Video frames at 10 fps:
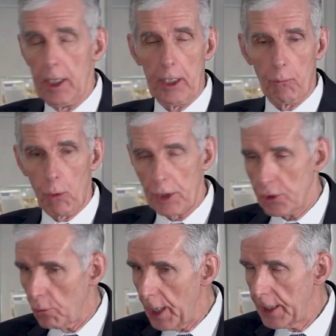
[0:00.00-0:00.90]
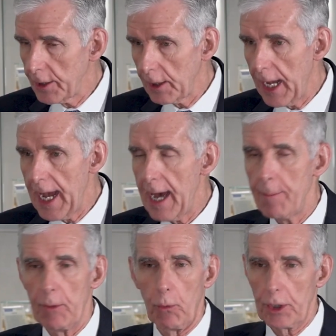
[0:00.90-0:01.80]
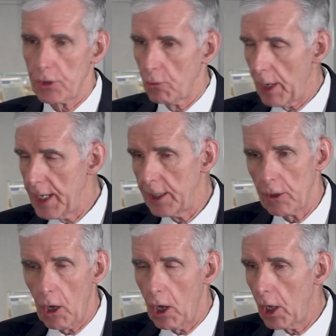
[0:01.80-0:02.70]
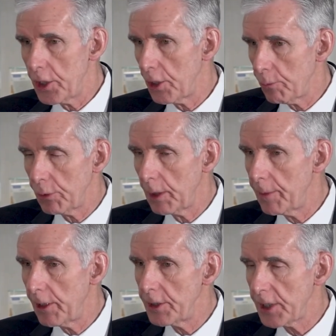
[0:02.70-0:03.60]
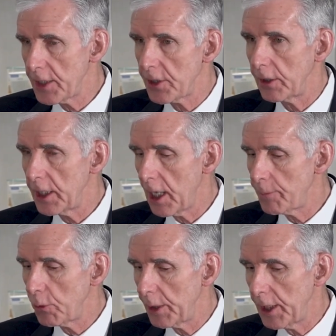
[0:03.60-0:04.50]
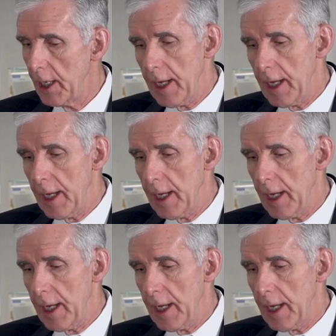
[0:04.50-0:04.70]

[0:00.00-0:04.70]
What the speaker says: it works great in the lab, it works great in all your preliminary tests that lead up to it,